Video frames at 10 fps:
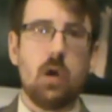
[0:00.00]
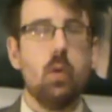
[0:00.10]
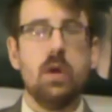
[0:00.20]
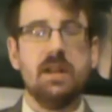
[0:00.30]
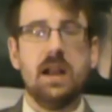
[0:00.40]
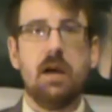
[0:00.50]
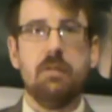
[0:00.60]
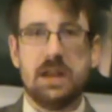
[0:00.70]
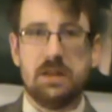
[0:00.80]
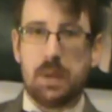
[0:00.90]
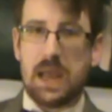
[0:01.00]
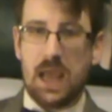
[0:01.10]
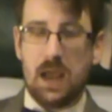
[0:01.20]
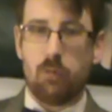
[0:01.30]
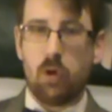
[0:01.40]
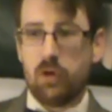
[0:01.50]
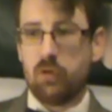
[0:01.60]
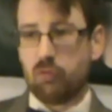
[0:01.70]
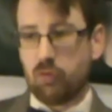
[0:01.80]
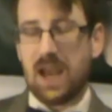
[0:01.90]
oh, isn't it lovely to be here,
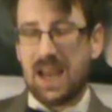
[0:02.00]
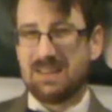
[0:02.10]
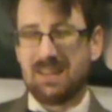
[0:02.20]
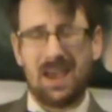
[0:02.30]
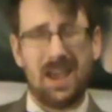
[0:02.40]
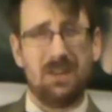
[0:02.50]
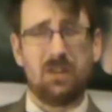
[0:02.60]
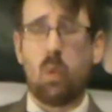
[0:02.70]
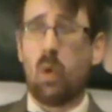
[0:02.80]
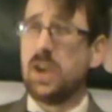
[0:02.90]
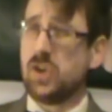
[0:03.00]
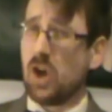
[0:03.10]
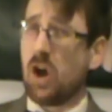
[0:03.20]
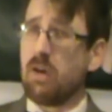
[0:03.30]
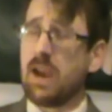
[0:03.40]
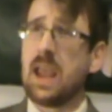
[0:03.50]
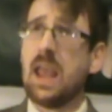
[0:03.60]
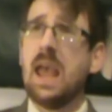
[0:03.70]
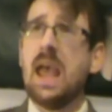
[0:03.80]
Ronda, straight into that, it's quite jarring.